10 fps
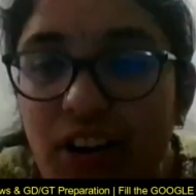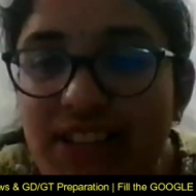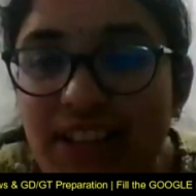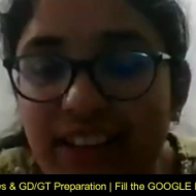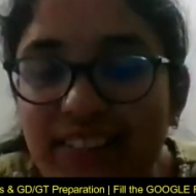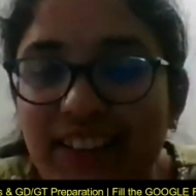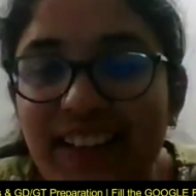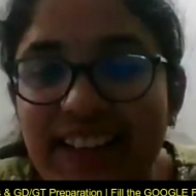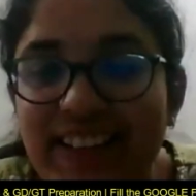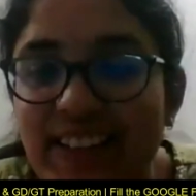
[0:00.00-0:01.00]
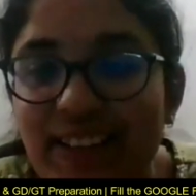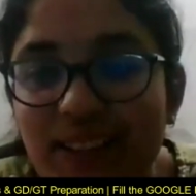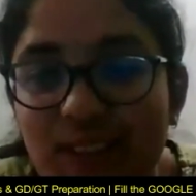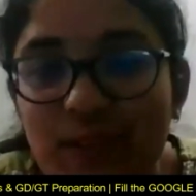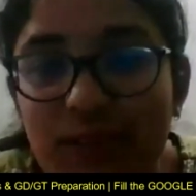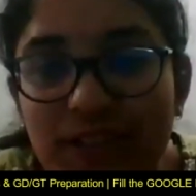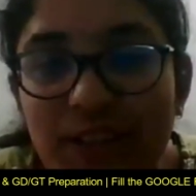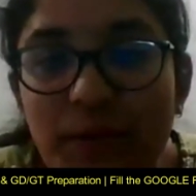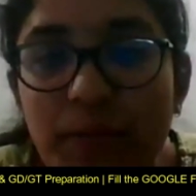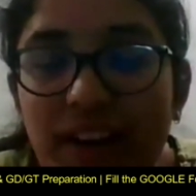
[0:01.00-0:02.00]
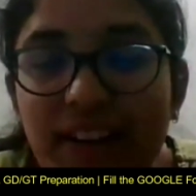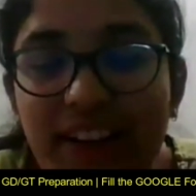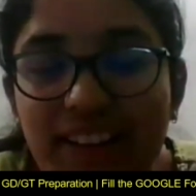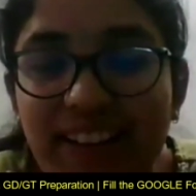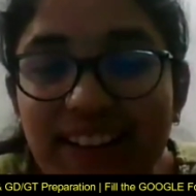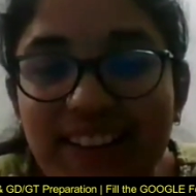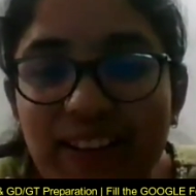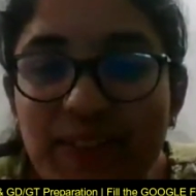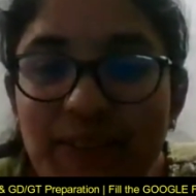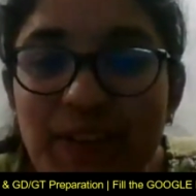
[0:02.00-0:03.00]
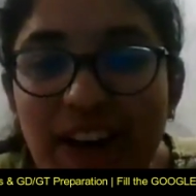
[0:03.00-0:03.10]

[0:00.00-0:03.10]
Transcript: got selected in HL2, sir, but in the interview,